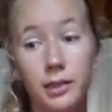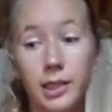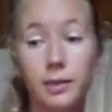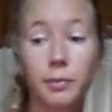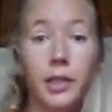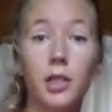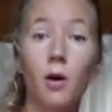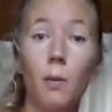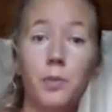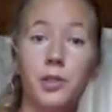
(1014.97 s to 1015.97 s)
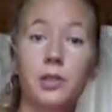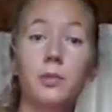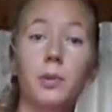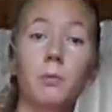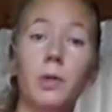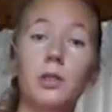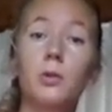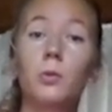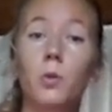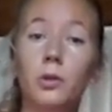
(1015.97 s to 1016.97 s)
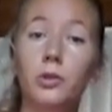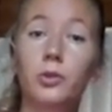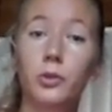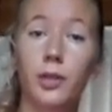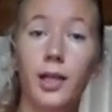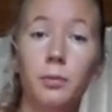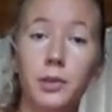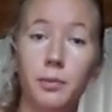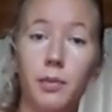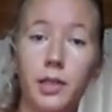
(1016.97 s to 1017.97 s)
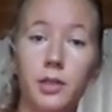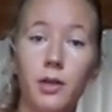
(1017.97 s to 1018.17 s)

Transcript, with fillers: There's many options, but when you want to help somebody,